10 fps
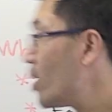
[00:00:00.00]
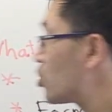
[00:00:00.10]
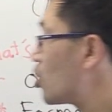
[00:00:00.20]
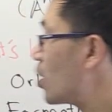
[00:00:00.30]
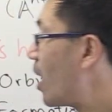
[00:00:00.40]

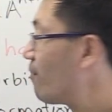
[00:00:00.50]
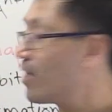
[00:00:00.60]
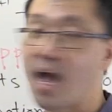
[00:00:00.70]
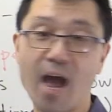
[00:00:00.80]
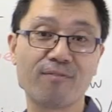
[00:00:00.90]
1, so you have
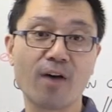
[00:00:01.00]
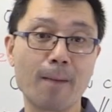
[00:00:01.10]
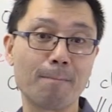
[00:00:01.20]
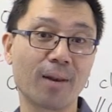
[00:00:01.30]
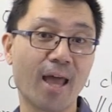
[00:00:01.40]
the
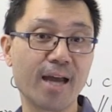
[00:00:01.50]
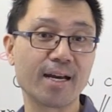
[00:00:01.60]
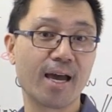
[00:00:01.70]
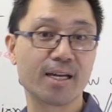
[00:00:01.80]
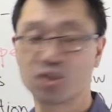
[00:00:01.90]
affine
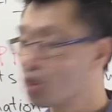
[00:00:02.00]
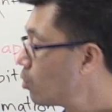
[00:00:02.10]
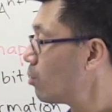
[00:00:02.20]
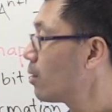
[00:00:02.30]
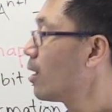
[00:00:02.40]
plane
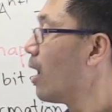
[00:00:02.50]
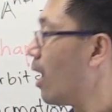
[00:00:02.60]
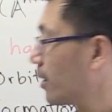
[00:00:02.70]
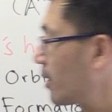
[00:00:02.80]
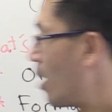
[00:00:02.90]
A2,
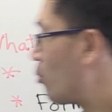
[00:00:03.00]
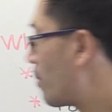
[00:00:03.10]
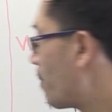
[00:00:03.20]
okay? And we